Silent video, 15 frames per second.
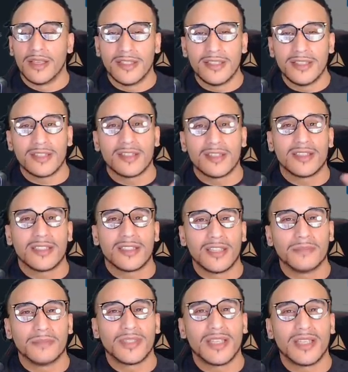These are
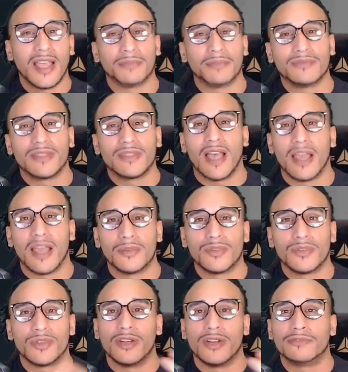some type of
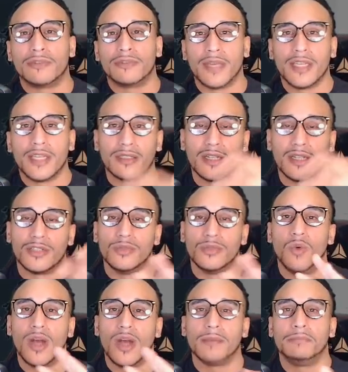timers or information that you
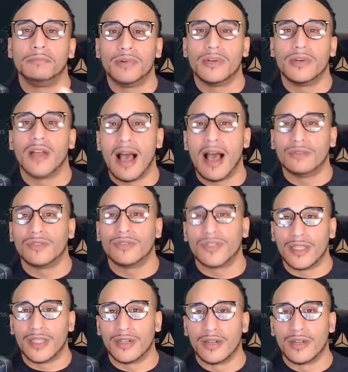want to put out
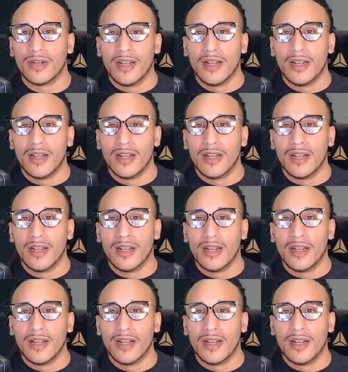there